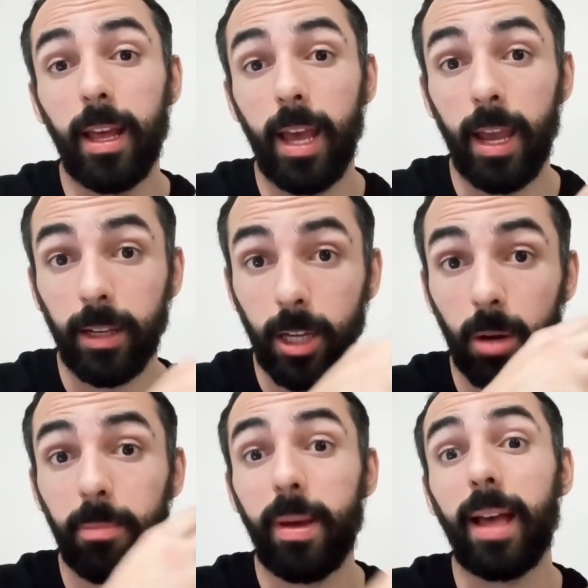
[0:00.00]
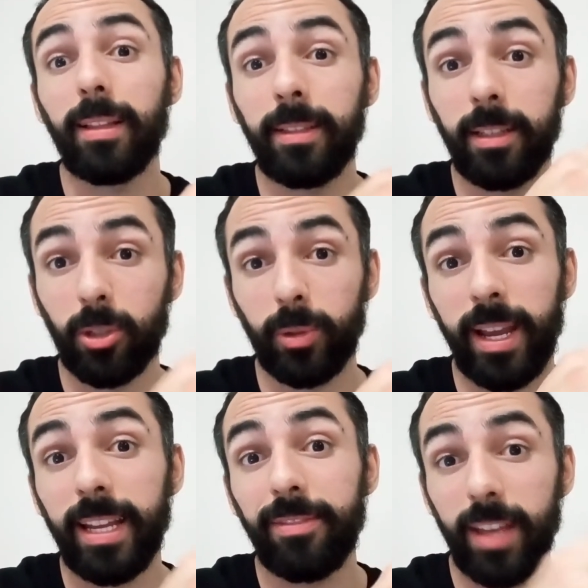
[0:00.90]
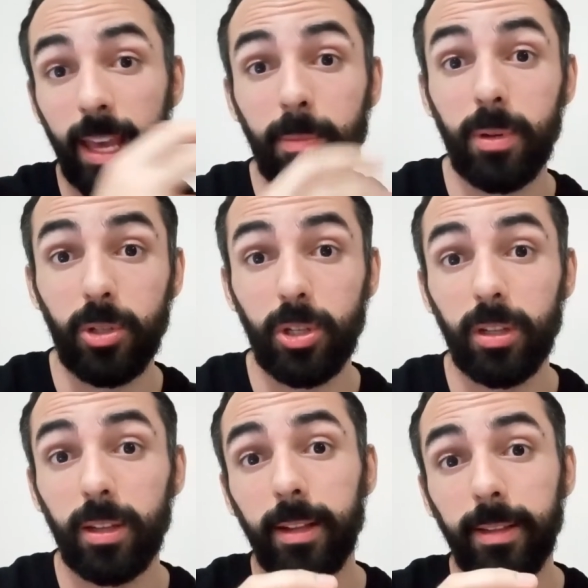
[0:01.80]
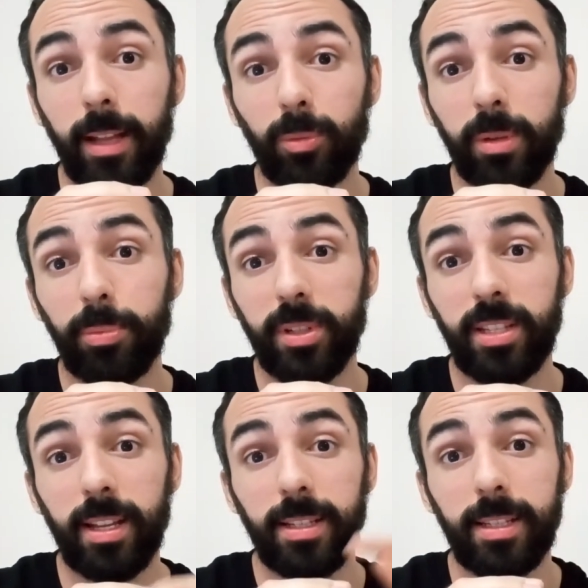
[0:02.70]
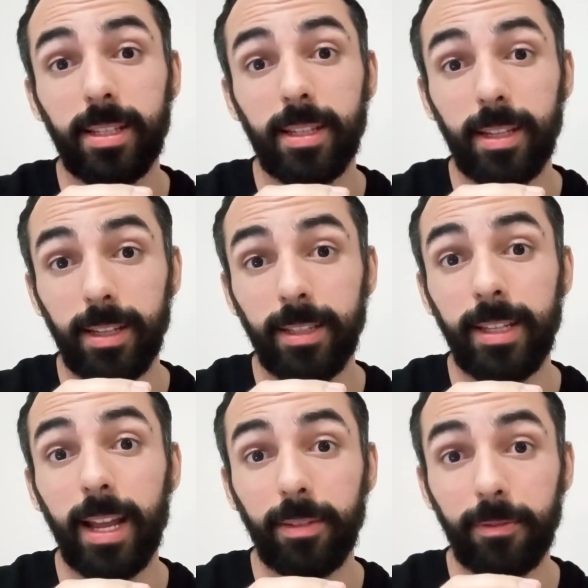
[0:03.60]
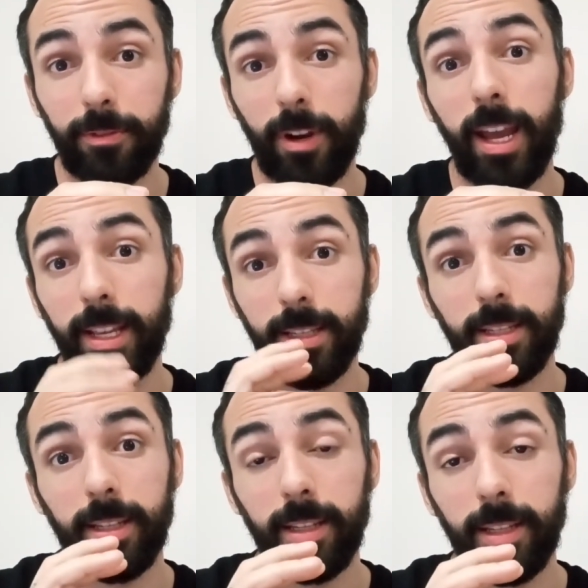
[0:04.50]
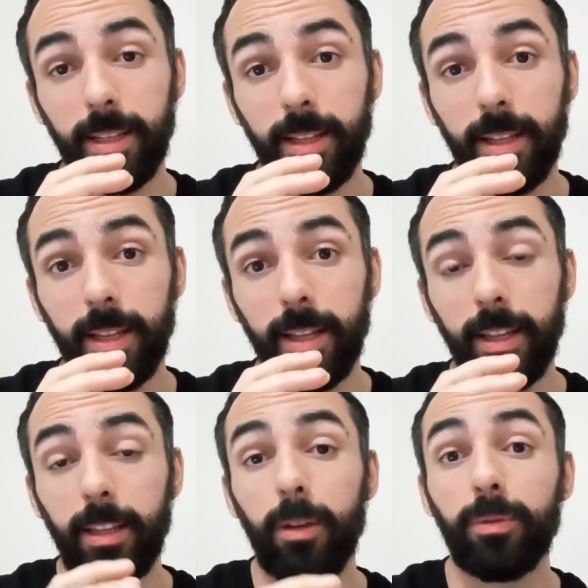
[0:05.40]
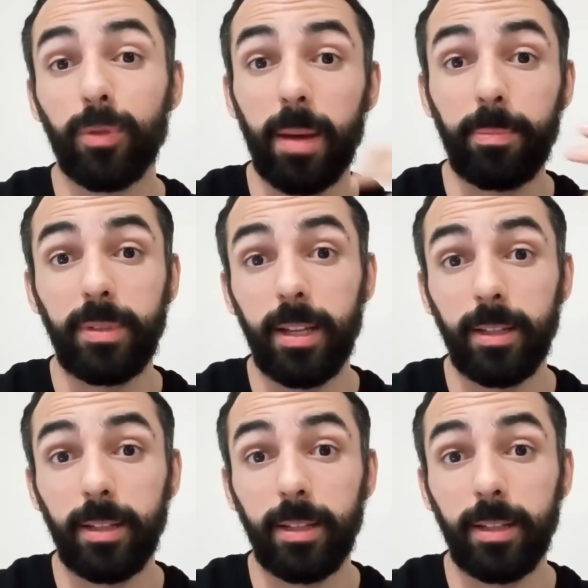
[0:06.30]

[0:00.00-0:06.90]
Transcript: a compelling and creative image that represents that phrase. You've wrapped it